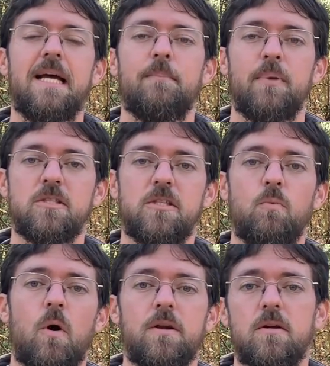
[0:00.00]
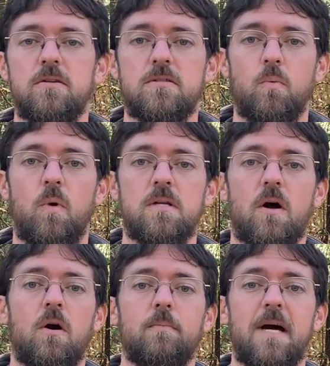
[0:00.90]
But she wonders, what
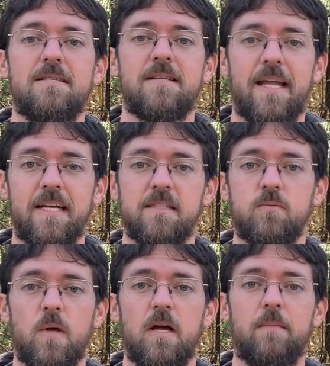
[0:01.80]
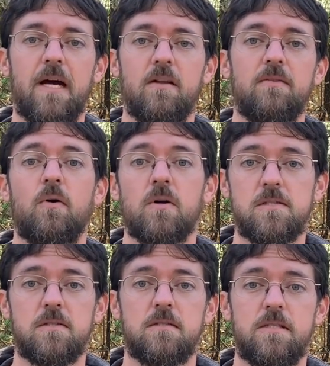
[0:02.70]
are my settings when I'm out in the
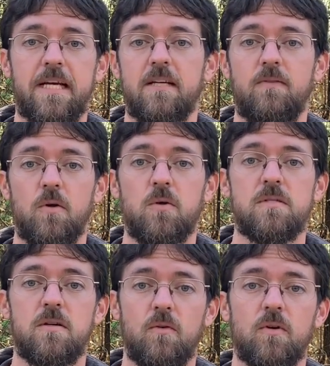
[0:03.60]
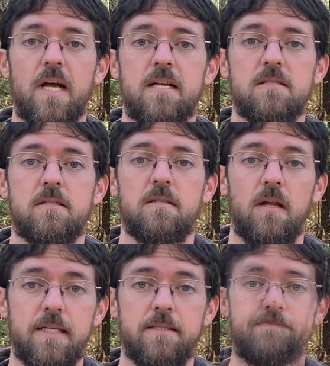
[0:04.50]
forest taking photos in overcast
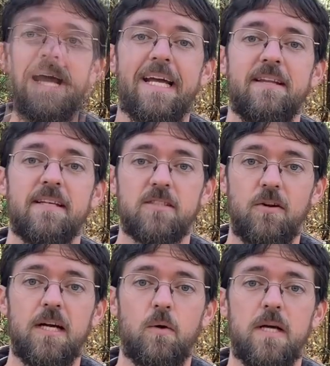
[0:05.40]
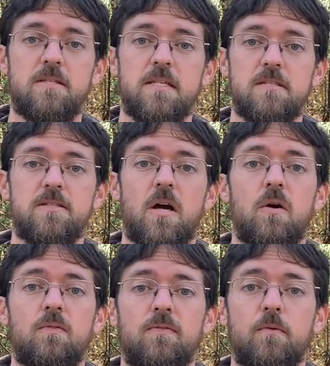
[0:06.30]
light? And that's a great question.
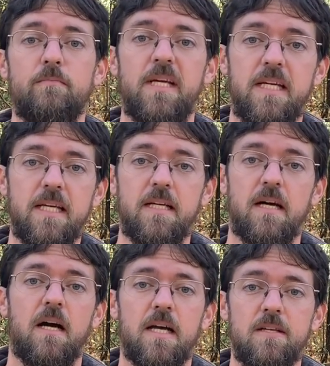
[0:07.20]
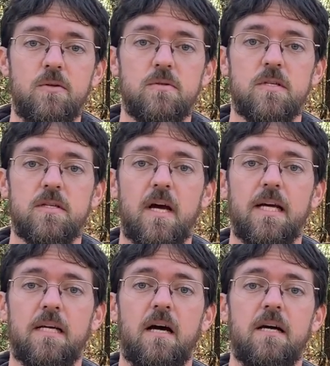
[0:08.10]
So for me, I use a
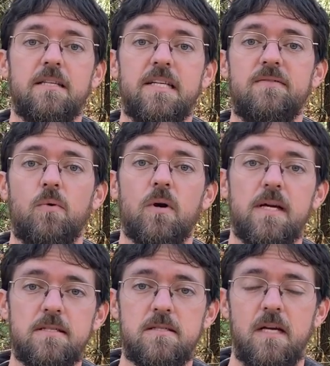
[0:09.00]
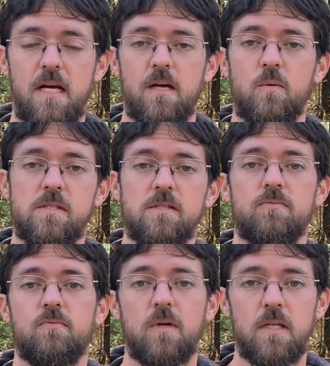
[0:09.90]
Nikon D4S, which is
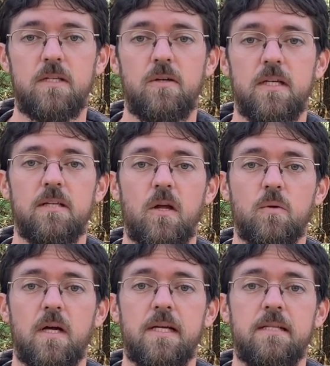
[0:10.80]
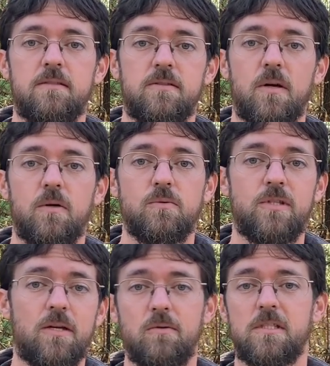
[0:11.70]
really good in low light. So
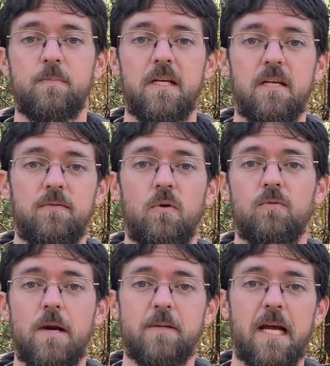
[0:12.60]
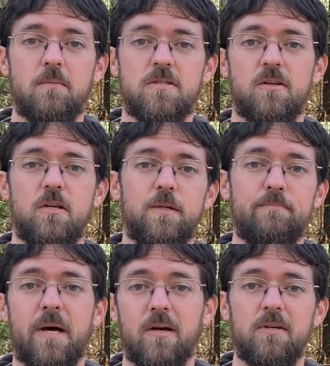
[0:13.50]
generally speaking, full frame cameras are going to be
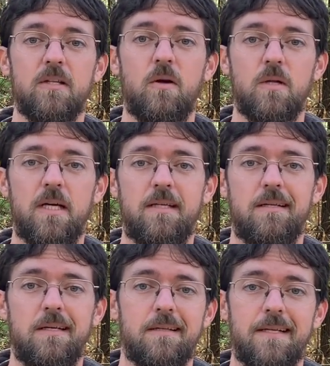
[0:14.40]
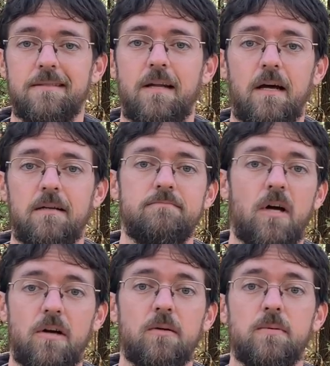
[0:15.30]
better in low light. That's not
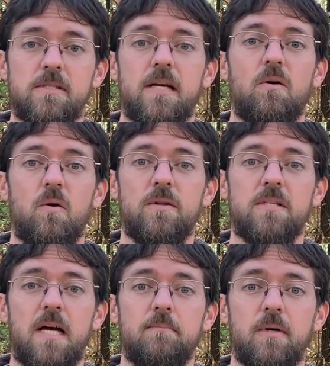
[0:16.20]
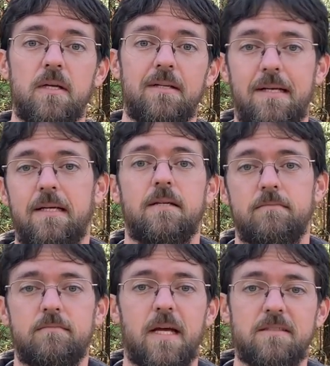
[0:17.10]
100% all the time, but
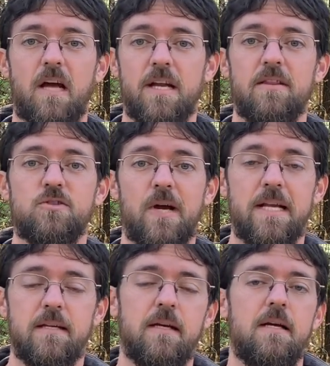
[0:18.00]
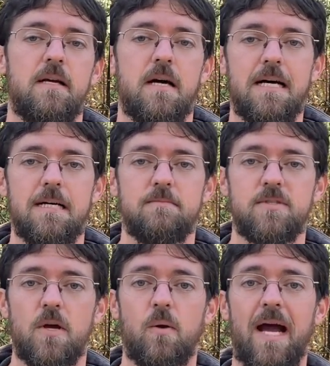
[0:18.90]
that's kind of the trend.
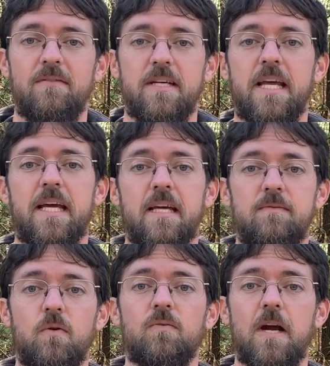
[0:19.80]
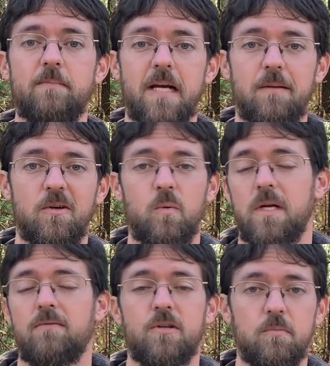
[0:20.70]
So having a full frame camera,
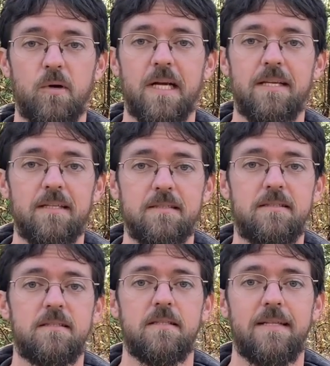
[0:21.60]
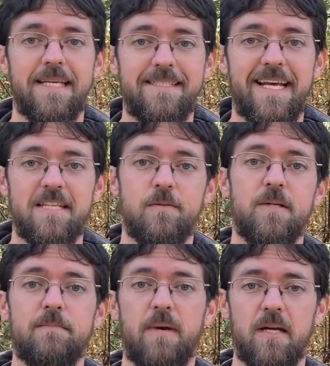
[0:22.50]
whatever your brand is, they tend to
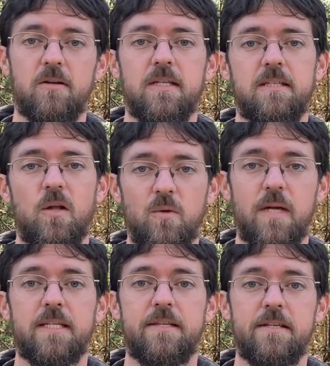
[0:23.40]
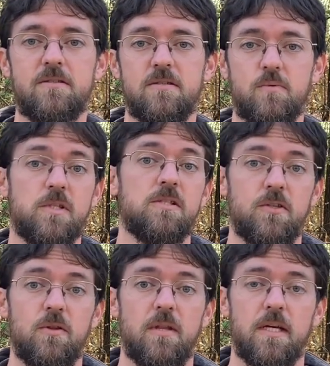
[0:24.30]
be better in low light conditions, which is a
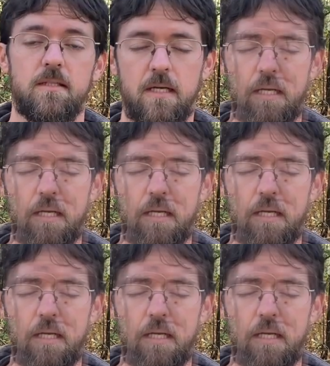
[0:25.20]
good thing.